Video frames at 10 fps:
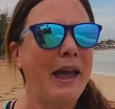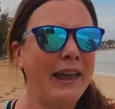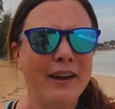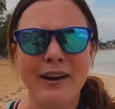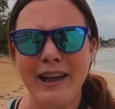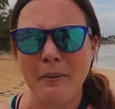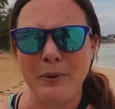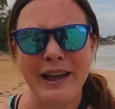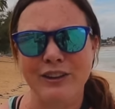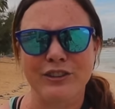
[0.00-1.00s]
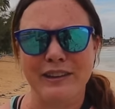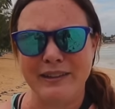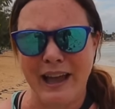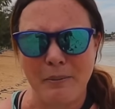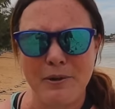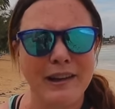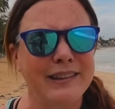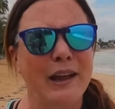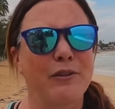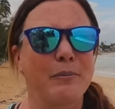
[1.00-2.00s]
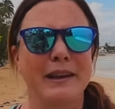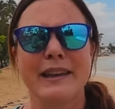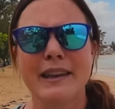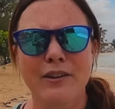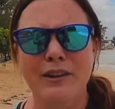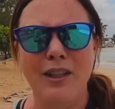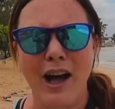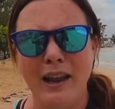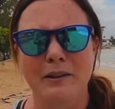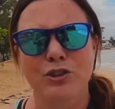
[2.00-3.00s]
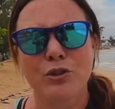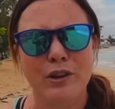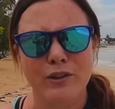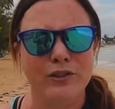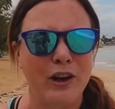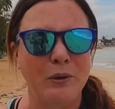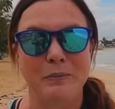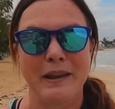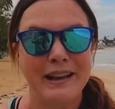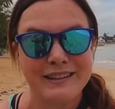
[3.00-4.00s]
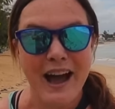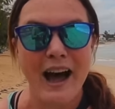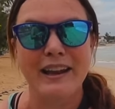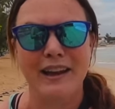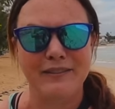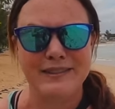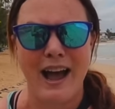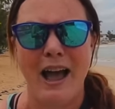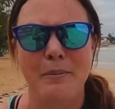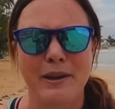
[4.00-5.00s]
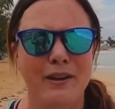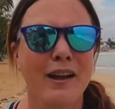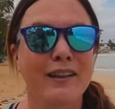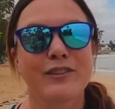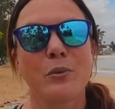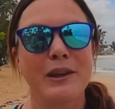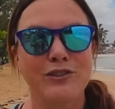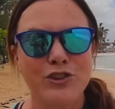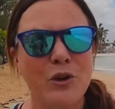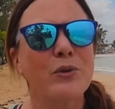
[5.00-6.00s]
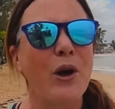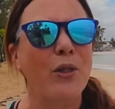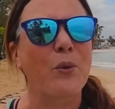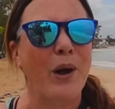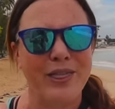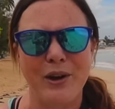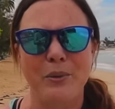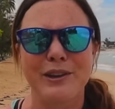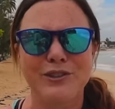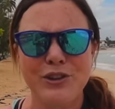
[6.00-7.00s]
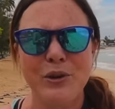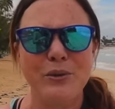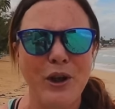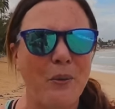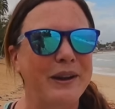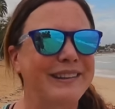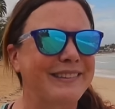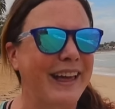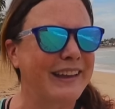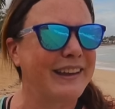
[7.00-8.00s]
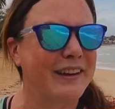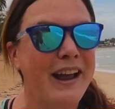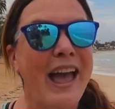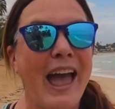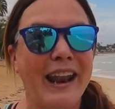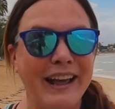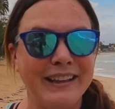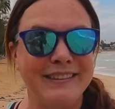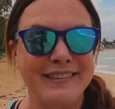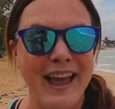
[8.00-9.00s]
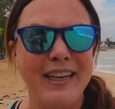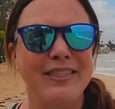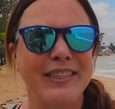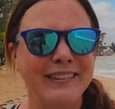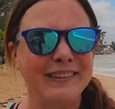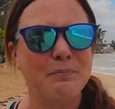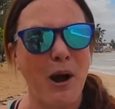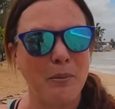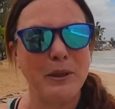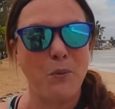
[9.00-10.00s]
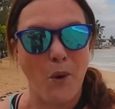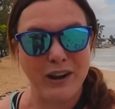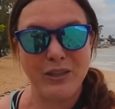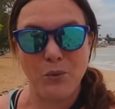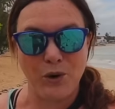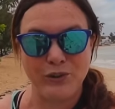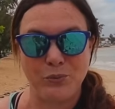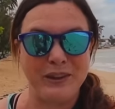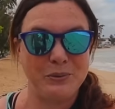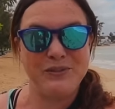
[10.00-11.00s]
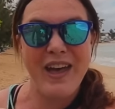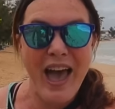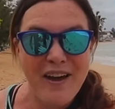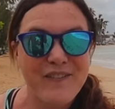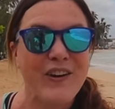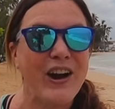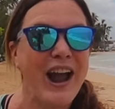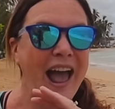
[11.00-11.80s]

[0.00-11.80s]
Here in Cabarete, we actually live in Cabarete. We've been here a lot. Two years ago, we spent a ton of time here. So we do know the weather, we do know what it's like here. And I can say this is probably one of the worst weeks we've ever